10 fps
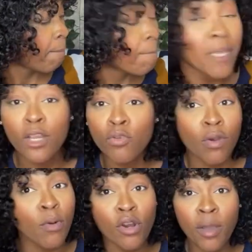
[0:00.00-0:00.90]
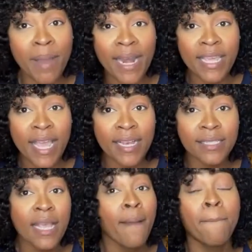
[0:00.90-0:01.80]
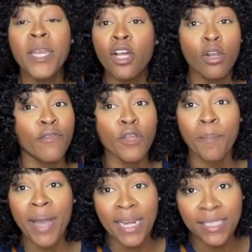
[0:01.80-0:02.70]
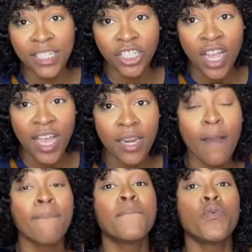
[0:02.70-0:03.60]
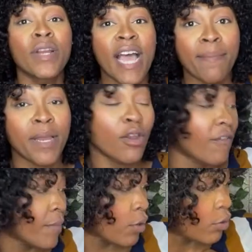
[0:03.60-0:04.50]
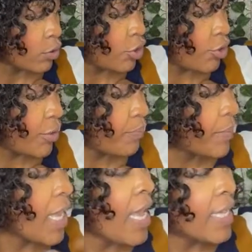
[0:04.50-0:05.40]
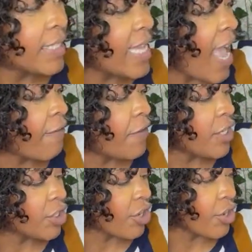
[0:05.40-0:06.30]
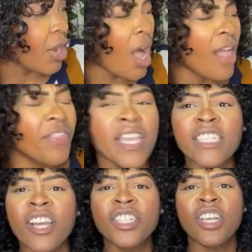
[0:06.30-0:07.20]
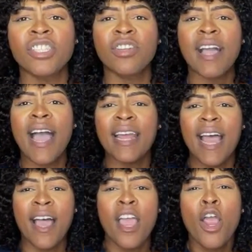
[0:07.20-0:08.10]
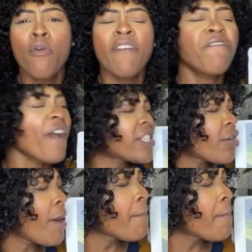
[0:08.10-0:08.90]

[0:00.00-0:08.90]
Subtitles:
Me don't know about nobody else. Me don't love no politician more than me love my country. See, I featured all these are just to kind of refresh our